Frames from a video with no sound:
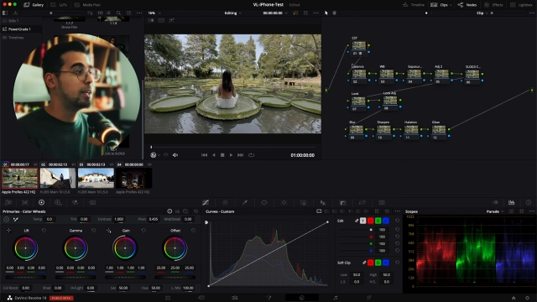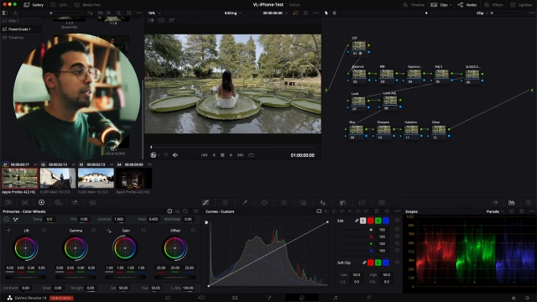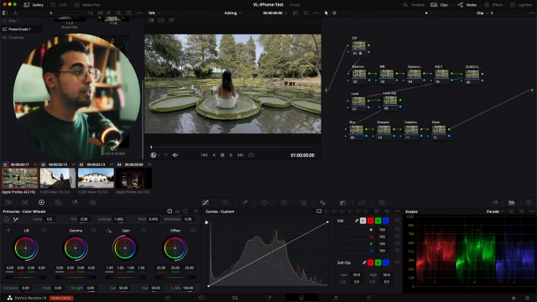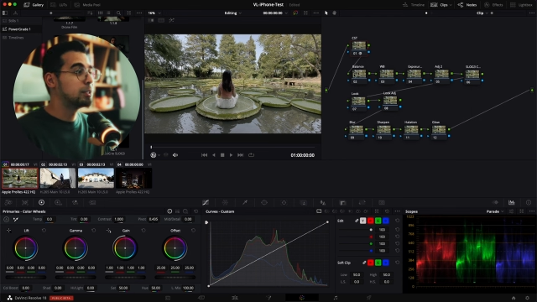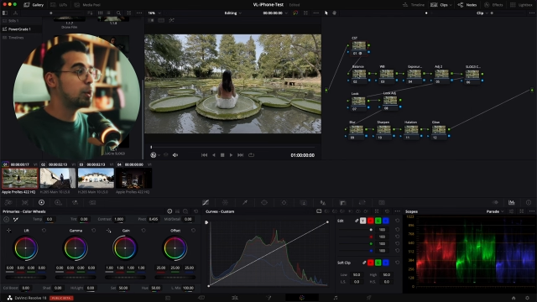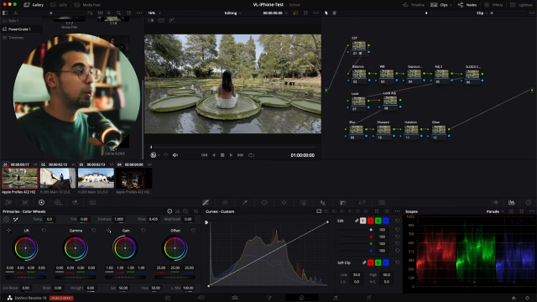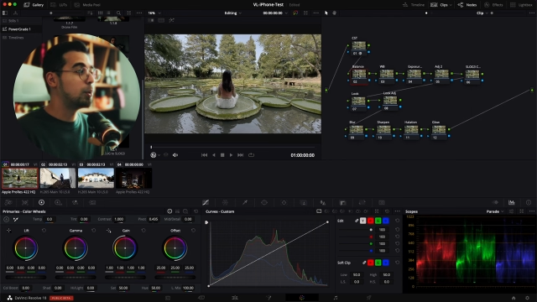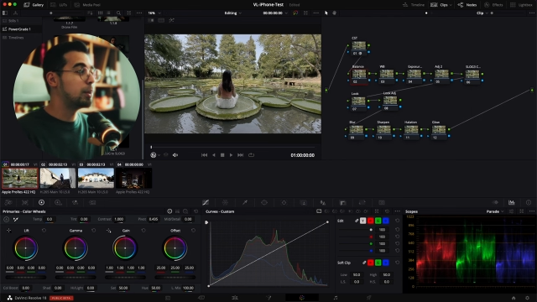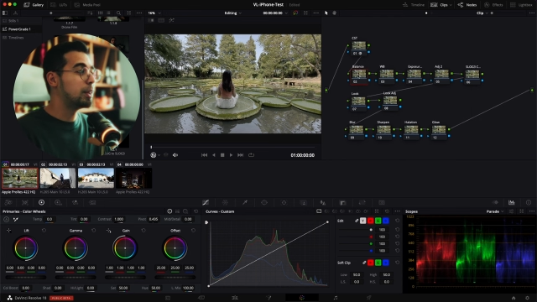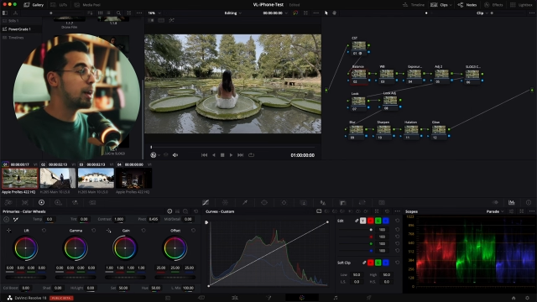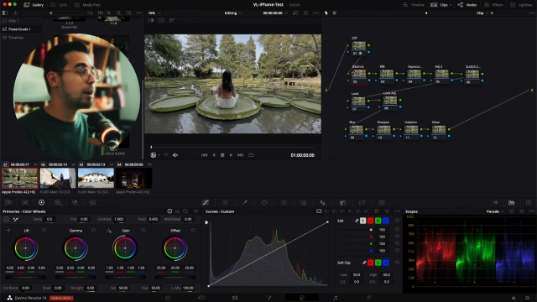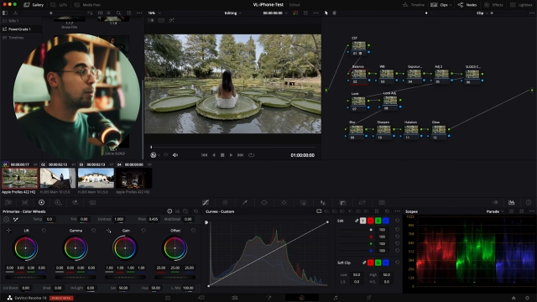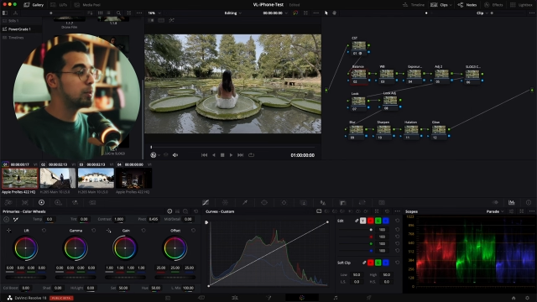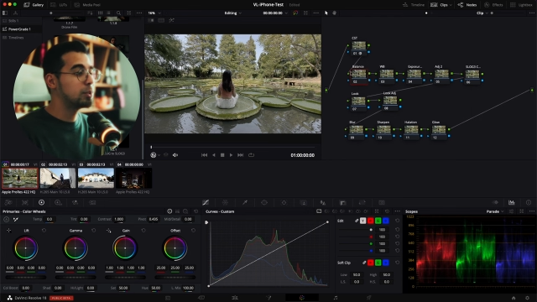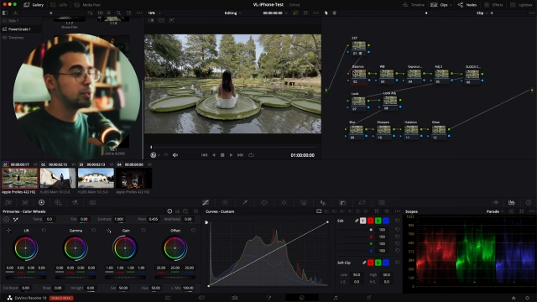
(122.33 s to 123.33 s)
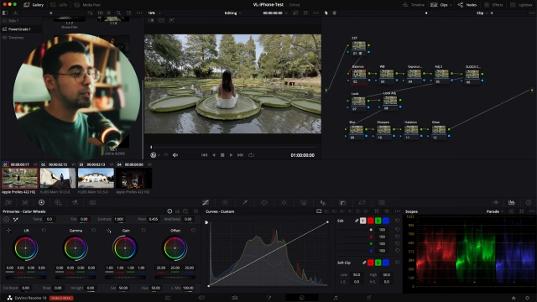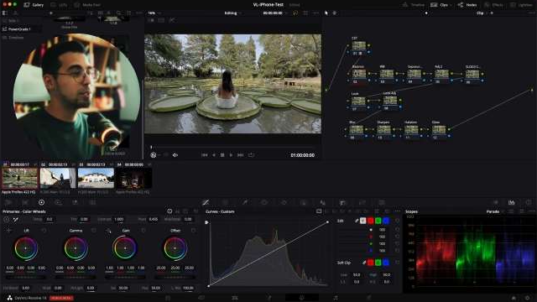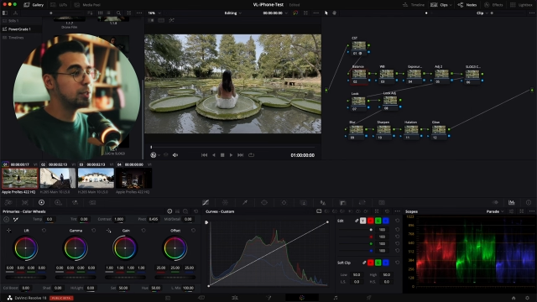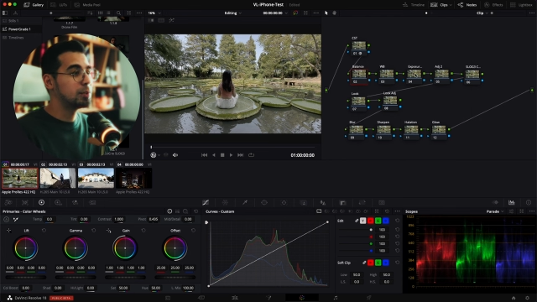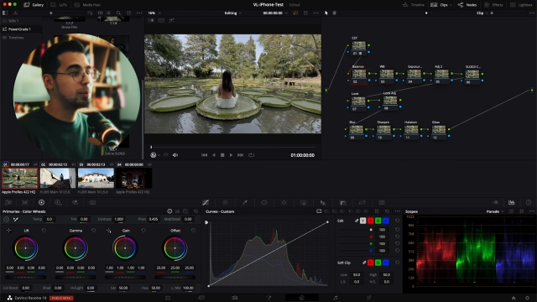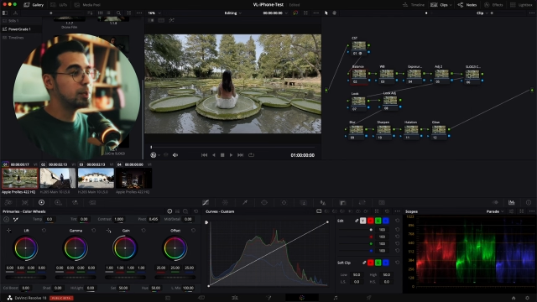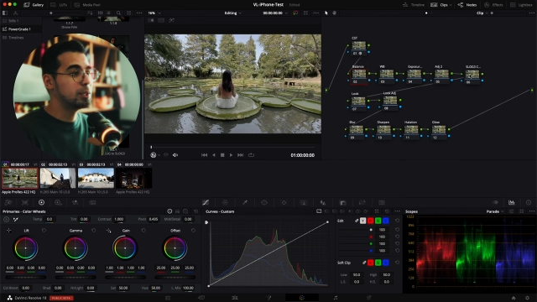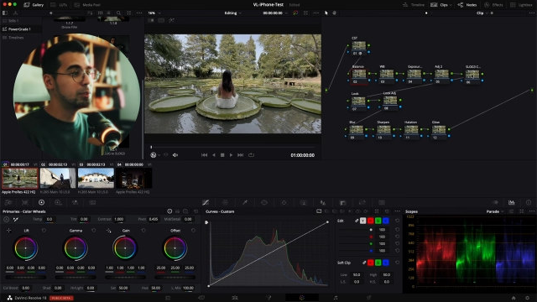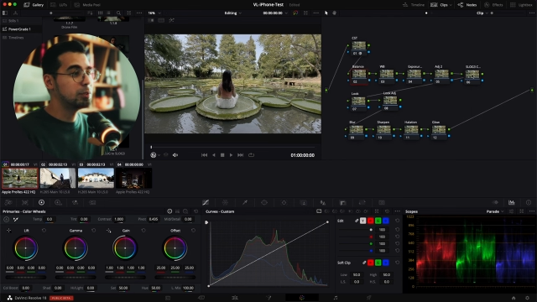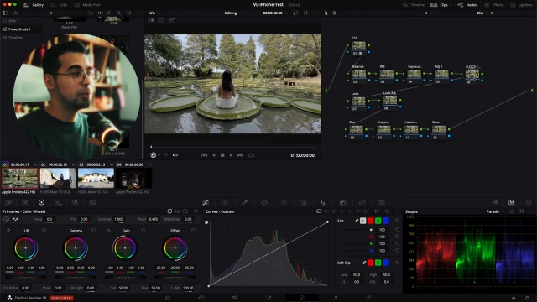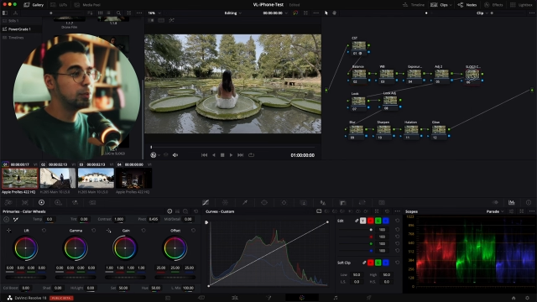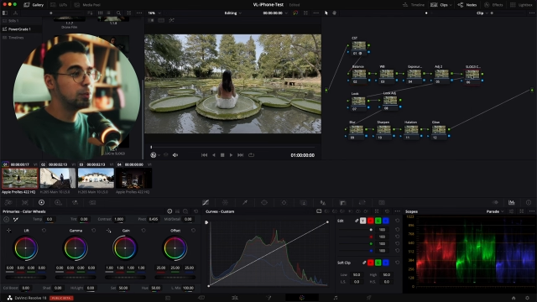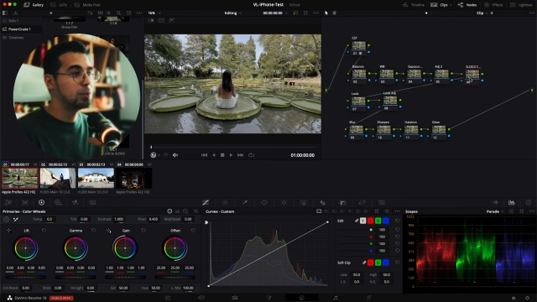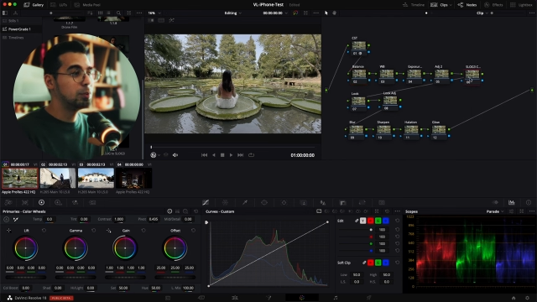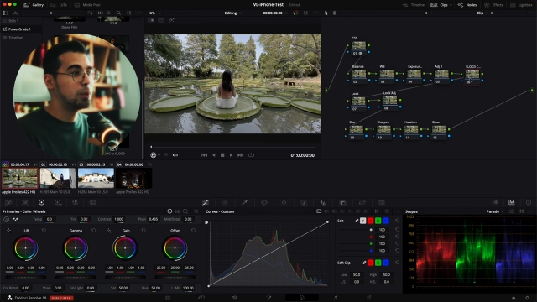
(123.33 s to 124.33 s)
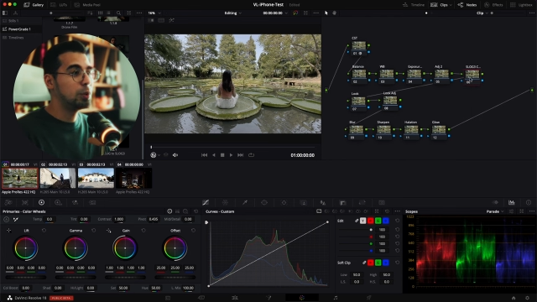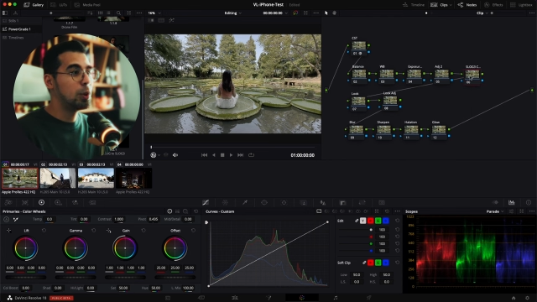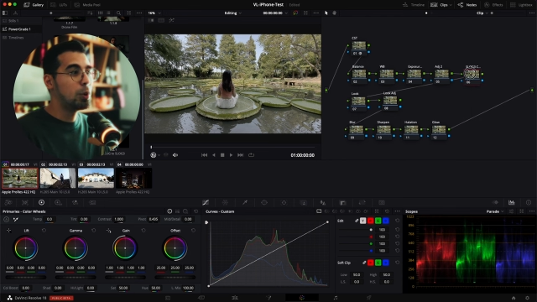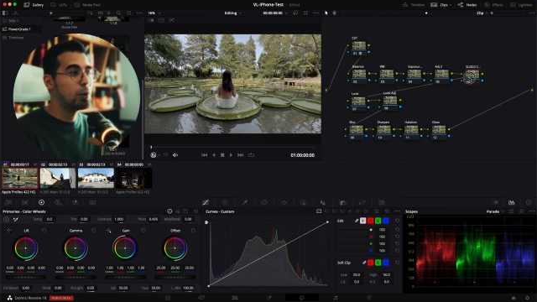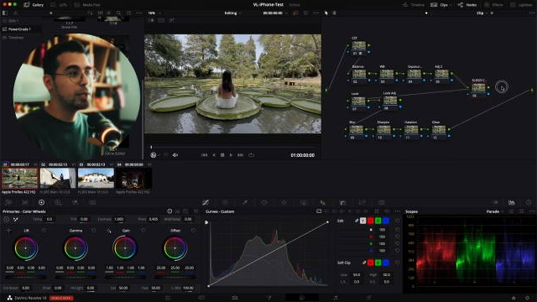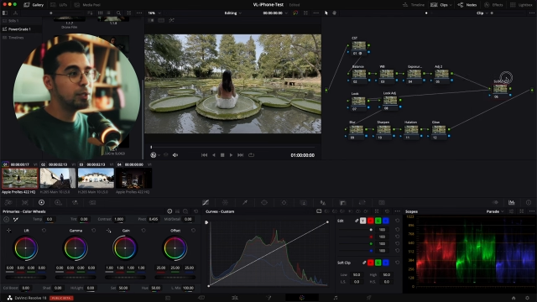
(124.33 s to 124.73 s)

So now we're just going to go